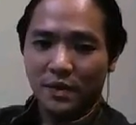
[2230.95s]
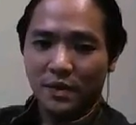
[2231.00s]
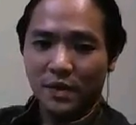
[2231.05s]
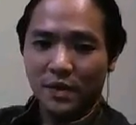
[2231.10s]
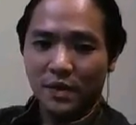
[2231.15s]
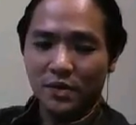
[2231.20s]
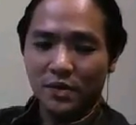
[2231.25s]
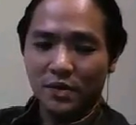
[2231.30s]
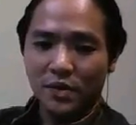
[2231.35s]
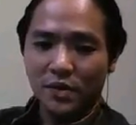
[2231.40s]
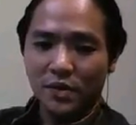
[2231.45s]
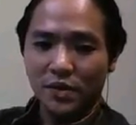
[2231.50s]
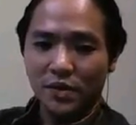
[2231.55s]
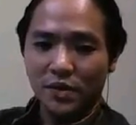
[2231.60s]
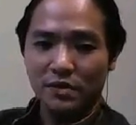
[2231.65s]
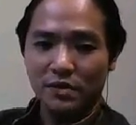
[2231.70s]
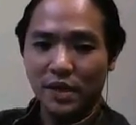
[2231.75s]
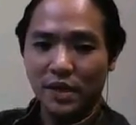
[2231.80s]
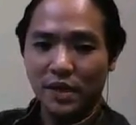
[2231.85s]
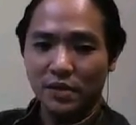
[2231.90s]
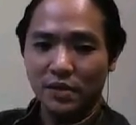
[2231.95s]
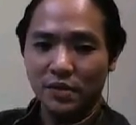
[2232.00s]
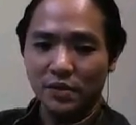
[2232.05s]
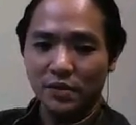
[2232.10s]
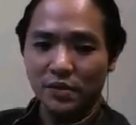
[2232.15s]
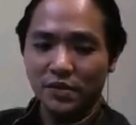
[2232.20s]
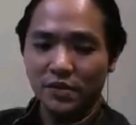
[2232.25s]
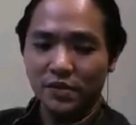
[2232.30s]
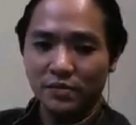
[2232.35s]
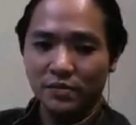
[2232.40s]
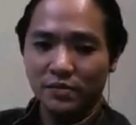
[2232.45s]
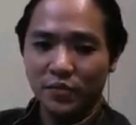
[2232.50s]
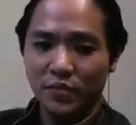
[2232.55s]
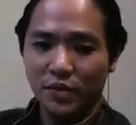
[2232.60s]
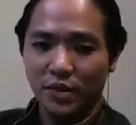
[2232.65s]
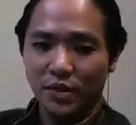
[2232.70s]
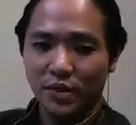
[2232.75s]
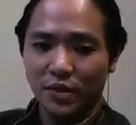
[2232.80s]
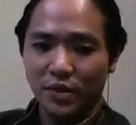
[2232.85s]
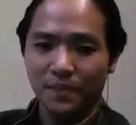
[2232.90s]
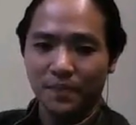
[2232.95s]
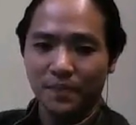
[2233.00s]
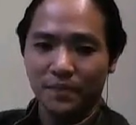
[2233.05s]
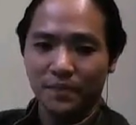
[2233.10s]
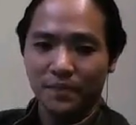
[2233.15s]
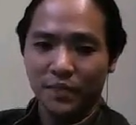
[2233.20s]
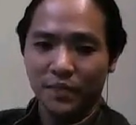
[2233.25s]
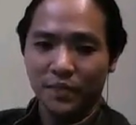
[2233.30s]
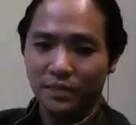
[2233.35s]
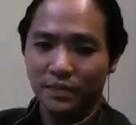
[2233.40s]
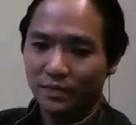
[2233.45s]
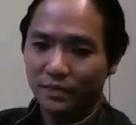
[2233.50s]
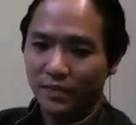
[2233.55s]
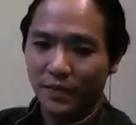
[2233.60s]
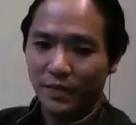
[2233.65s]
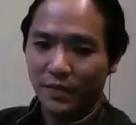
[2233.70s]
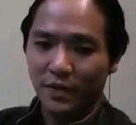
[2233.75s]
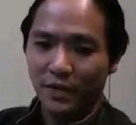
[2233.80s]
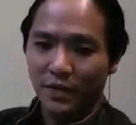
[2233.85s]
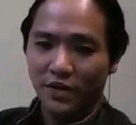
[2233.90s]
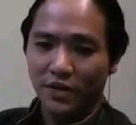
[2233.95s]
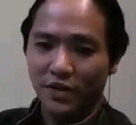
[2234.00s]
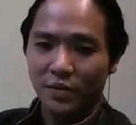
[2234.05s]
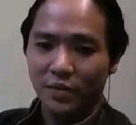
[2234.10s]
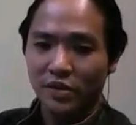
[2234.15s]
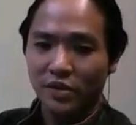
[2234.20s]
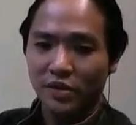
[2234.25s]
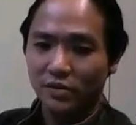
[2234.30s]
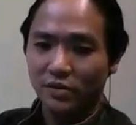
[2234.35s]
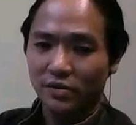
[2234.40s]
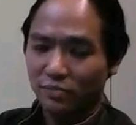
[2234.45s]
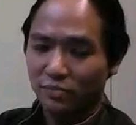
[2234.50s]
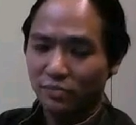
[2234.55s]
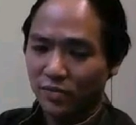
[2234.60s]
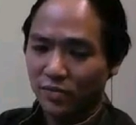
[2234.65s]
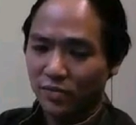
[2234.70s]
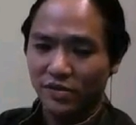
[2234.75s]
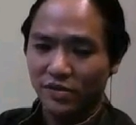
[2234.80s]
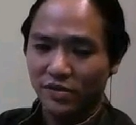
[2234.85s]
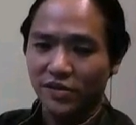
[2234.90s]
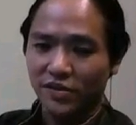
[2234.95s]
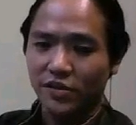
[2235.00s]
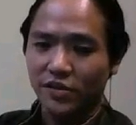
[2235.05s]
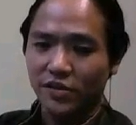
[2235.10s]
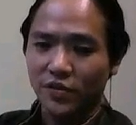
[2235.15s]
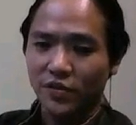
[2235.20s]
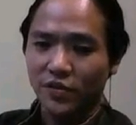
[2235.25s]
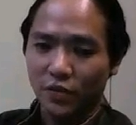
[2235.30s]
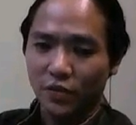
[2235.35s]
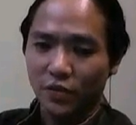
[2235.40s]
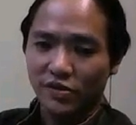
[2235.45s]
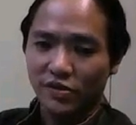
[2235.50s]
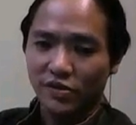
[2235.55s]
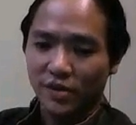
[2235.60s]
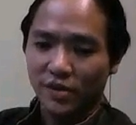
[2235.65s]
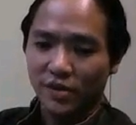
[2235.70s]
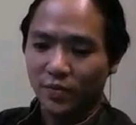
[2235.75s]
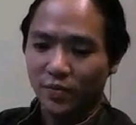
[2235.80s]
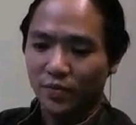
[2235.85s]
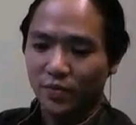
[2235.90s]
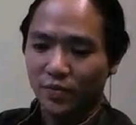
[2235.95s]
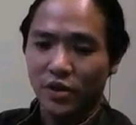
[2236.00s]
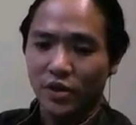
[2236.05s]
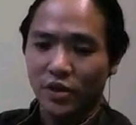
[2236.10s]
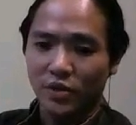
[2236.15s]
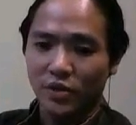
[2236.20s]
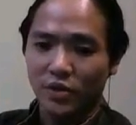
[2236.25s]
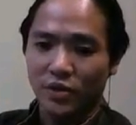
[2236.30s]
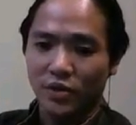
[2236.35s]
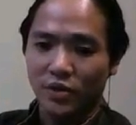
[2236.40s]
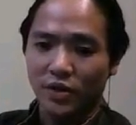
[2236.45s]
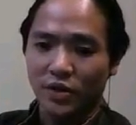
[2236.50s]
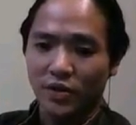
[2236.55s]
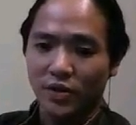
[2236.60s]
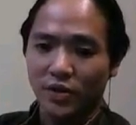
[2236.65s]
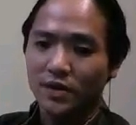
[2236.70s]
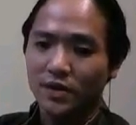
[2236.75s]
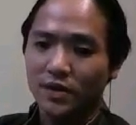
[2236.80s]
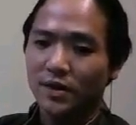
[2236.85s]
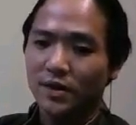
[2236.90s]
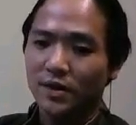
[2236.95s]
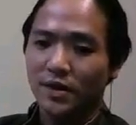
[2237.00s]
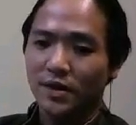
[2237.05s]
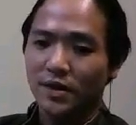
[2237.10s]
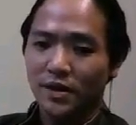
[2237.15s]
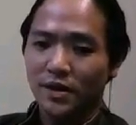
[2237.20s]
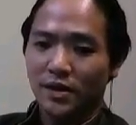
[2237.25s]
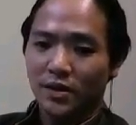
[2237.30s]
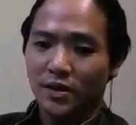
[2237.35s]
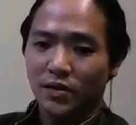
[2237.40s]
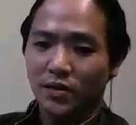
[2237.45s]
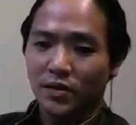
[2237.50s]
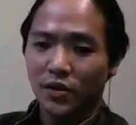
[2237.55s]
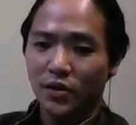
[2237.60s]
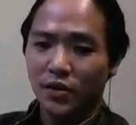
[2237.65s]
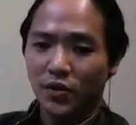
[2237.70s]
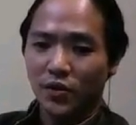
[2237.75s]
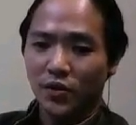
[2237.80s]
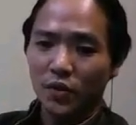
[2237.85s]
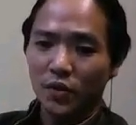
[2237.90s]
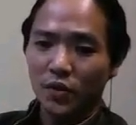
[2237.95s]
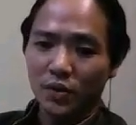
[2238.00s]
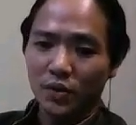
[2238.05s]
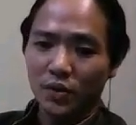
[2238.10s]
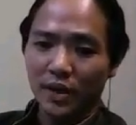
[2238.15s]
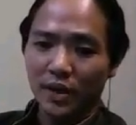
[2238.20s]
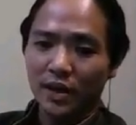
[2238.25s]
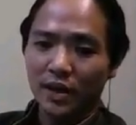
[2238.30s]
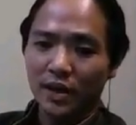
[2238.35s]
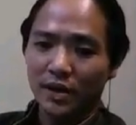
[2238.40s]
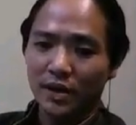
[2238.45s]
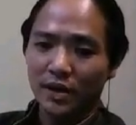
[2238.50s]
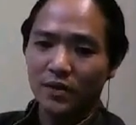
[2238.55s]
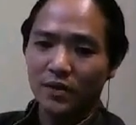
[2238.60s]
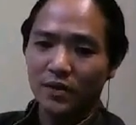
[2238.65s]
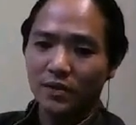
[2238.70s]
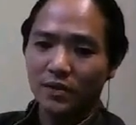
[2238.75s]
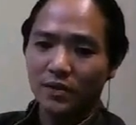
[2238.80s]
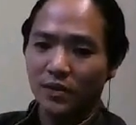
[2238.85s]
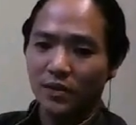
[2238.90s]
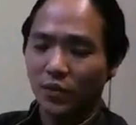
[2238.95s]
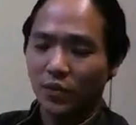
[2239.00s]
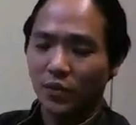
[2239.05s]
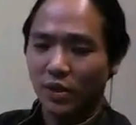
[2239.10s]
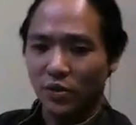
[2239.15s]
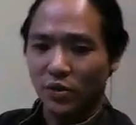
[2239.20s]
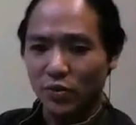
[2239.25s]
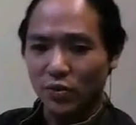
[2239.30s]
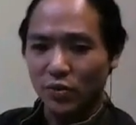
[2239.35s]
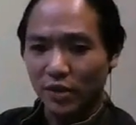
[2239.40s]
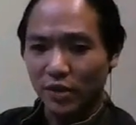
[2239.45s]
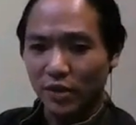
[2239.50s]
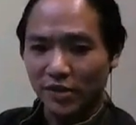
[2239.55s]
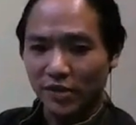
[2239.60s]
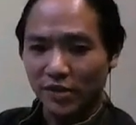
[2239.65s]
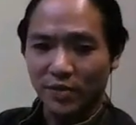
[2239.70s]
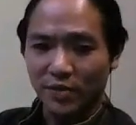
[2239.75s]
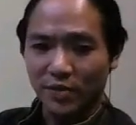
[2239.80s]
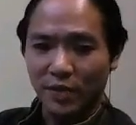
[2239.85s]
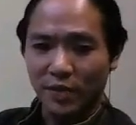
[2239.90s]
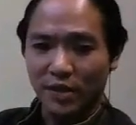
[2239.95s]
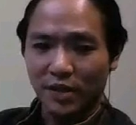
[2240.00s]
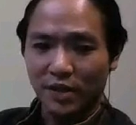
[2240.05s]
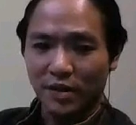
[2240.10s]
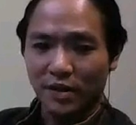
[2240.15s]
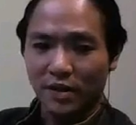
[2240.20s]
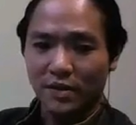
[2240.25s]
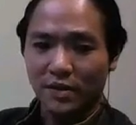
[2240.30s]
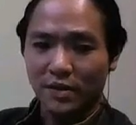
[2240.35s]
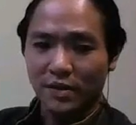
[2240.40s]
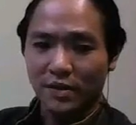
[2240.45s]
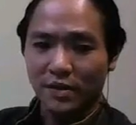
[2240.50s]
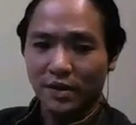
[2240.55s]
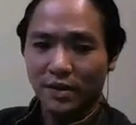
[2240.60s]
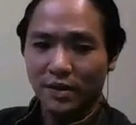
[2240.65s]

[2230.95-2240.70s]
Now, to use the right tools, it's simply to just use Photoshop when you're photo editing or when you're doing digital painting,